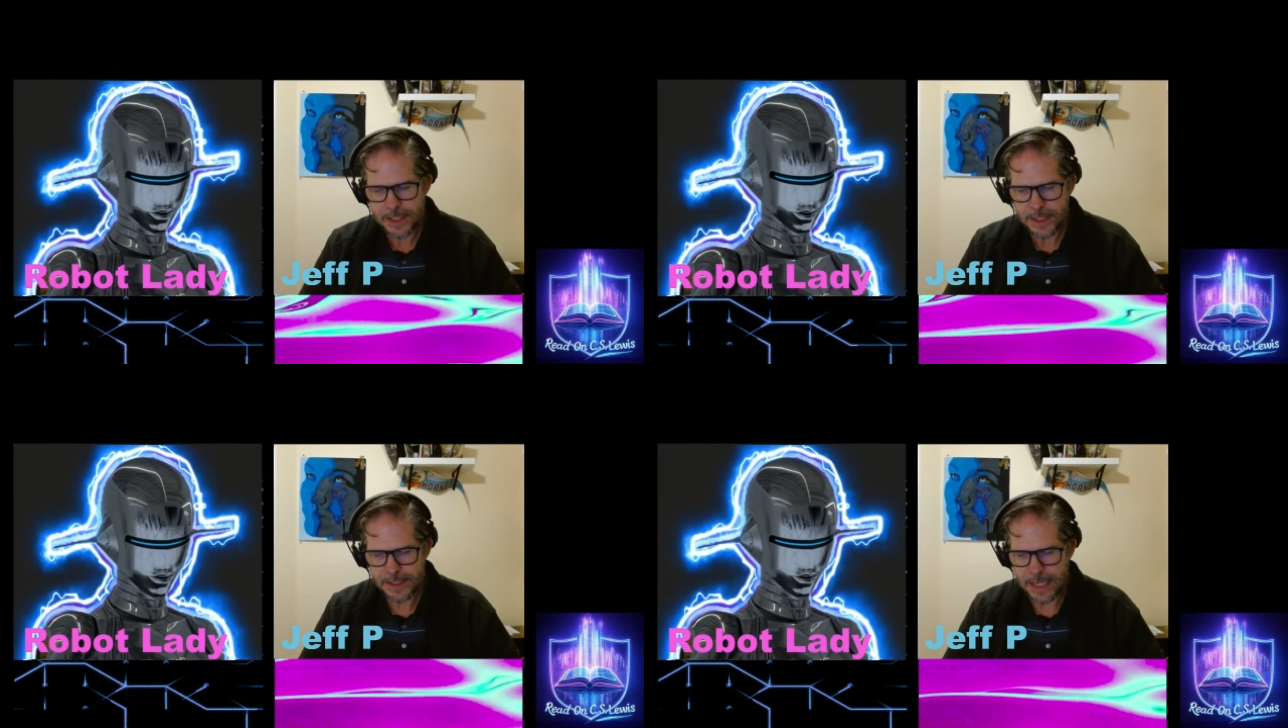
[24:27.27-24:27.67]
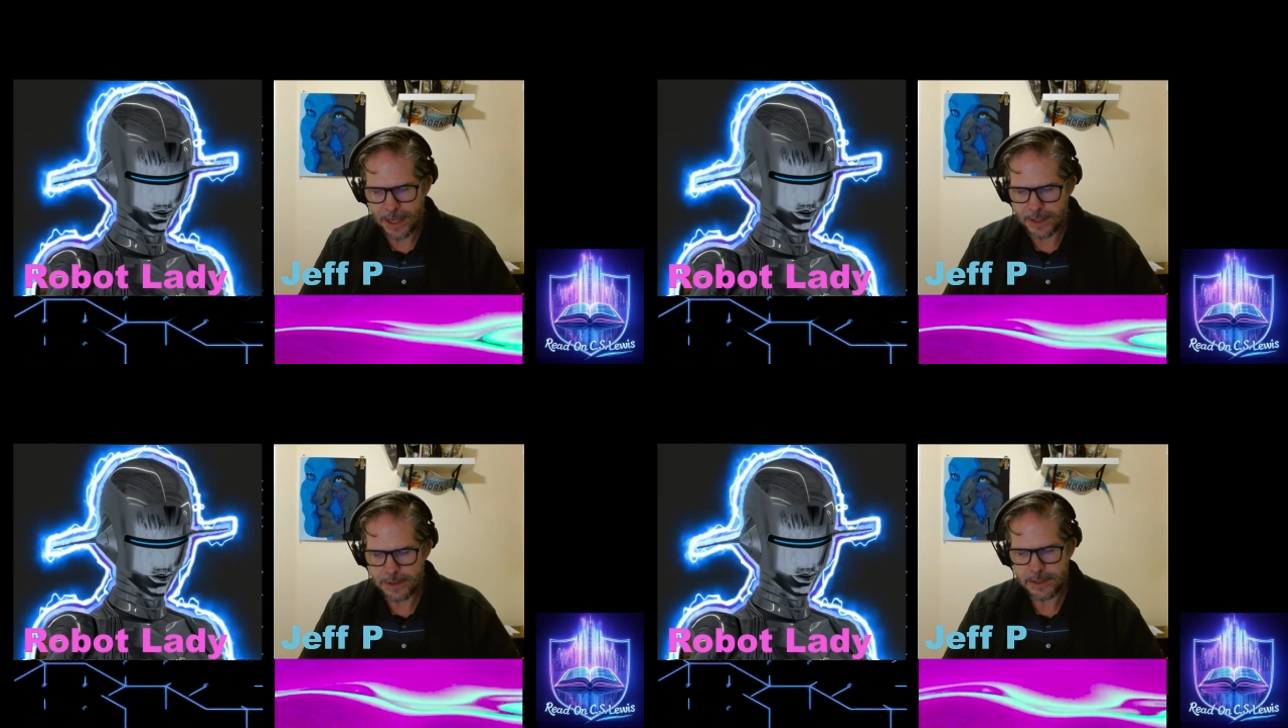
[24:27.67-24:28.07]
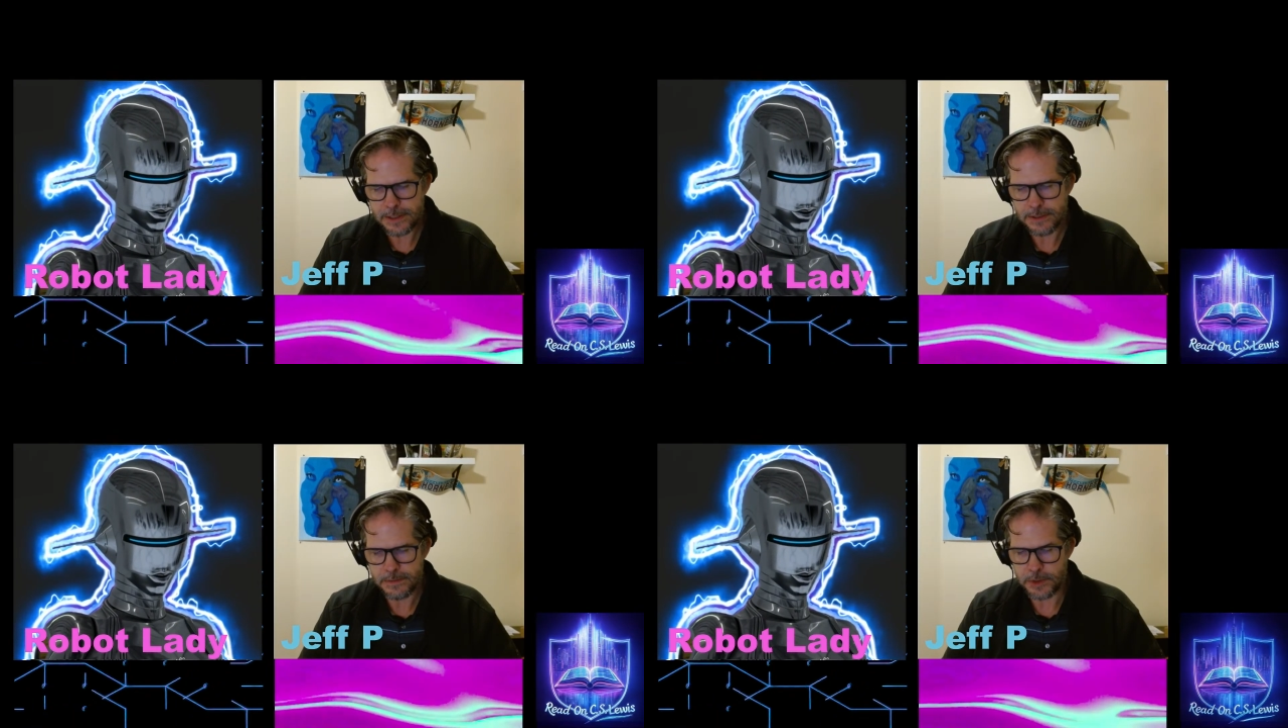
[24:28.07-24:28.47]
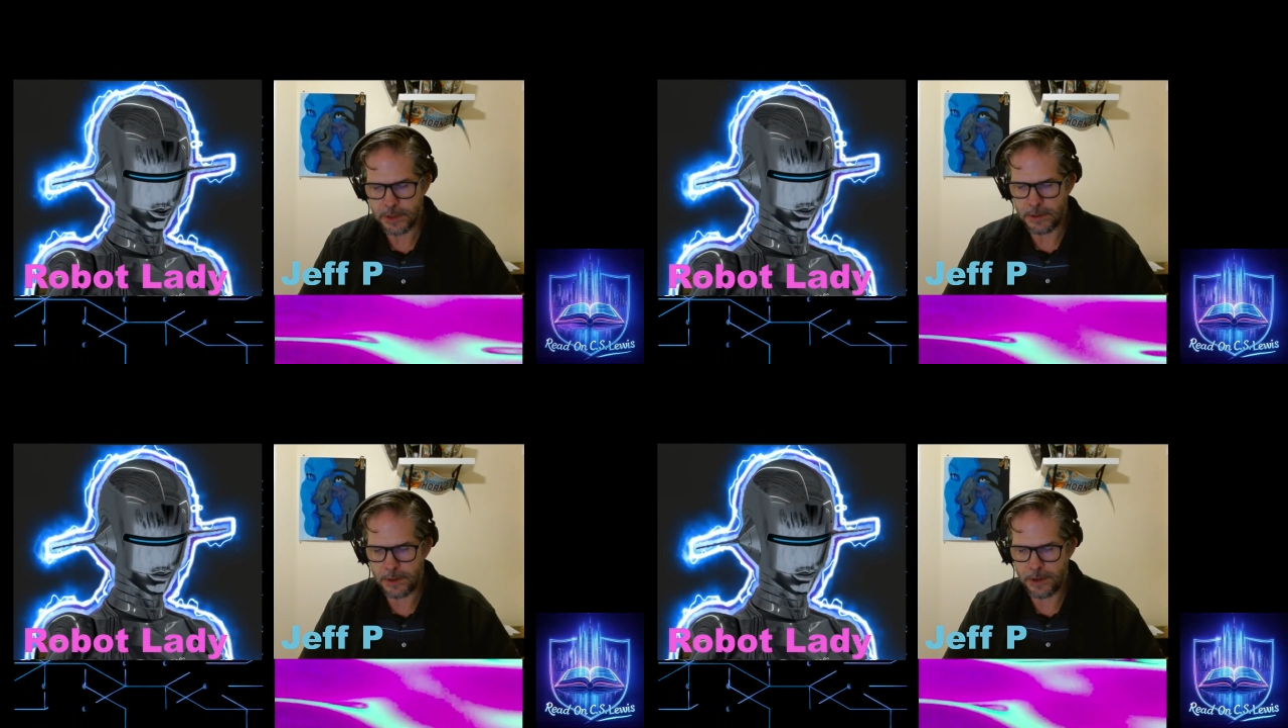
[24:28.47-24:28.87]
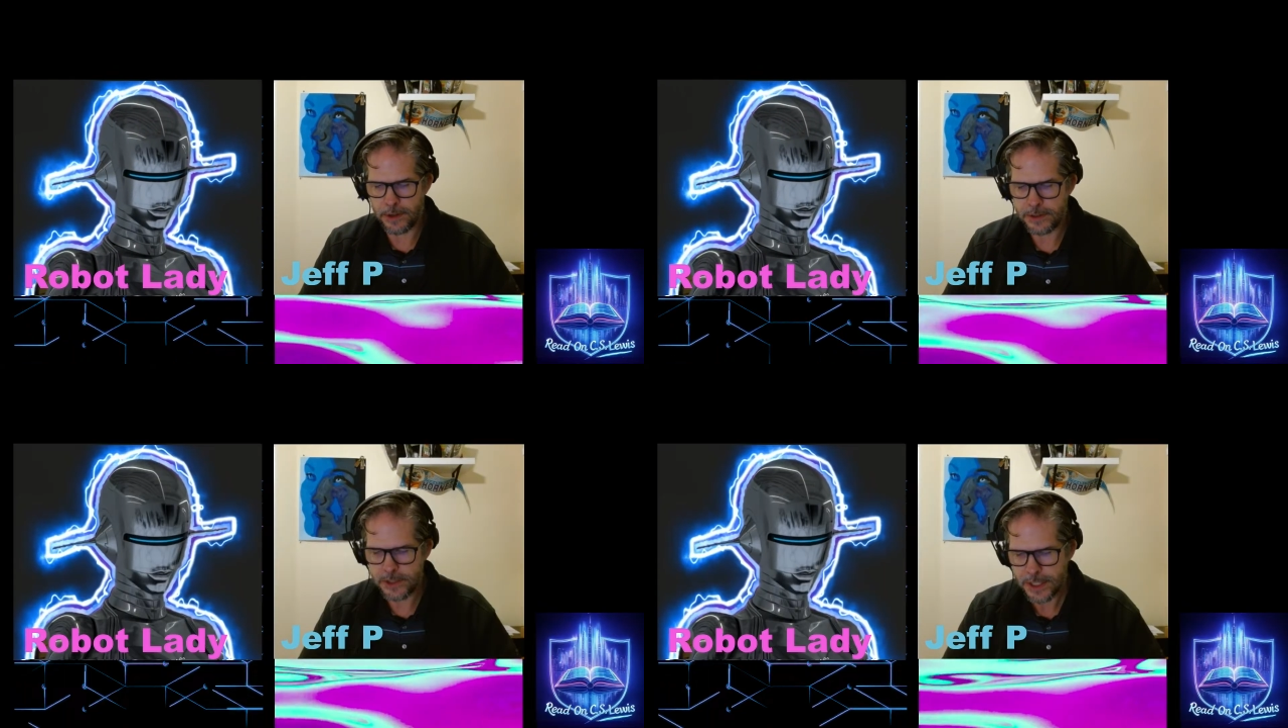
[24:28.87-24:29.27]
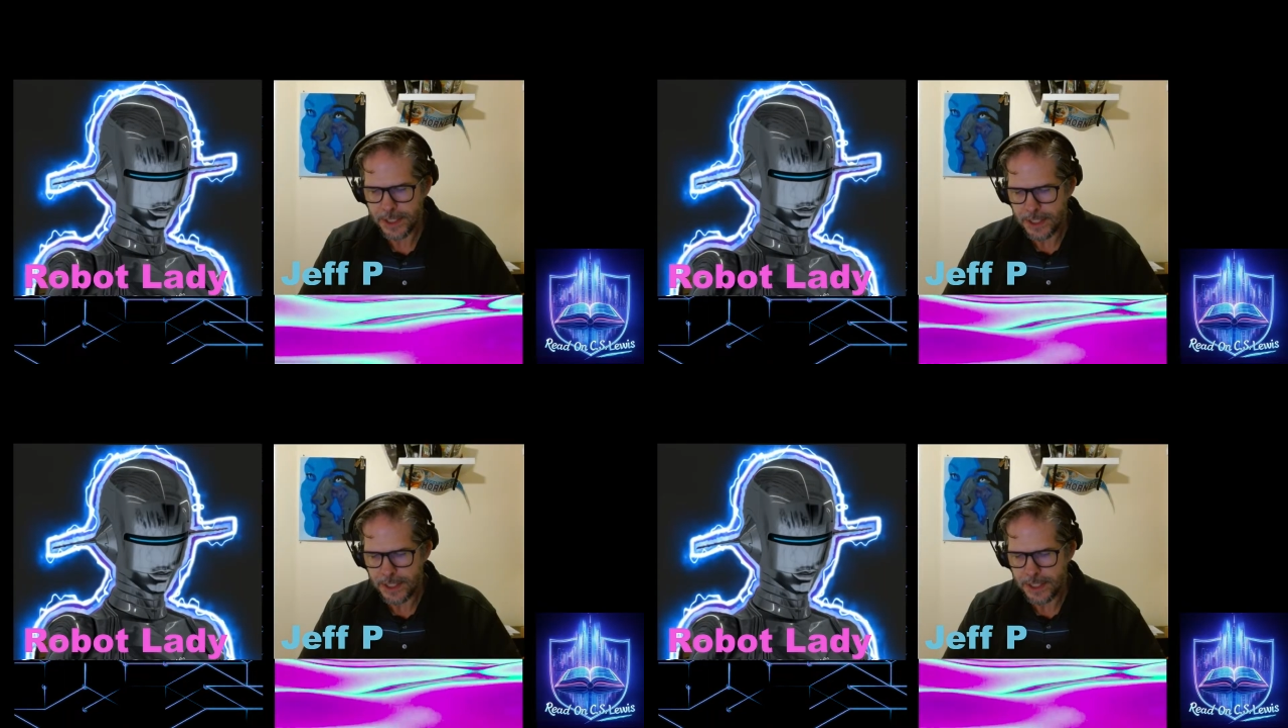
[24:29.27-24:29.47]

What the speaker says: His hands, which are large,